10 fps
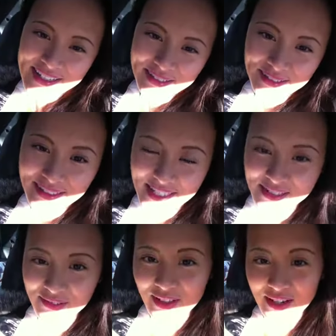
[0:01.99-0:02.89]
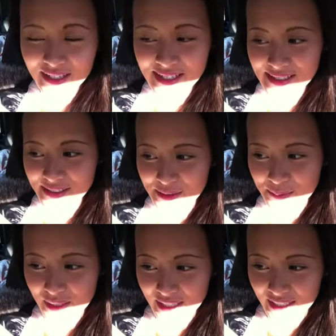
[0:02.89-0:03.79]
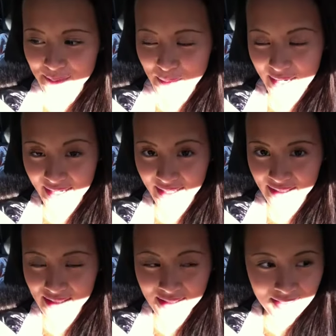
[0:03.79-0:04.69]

So today's vlog is going to be my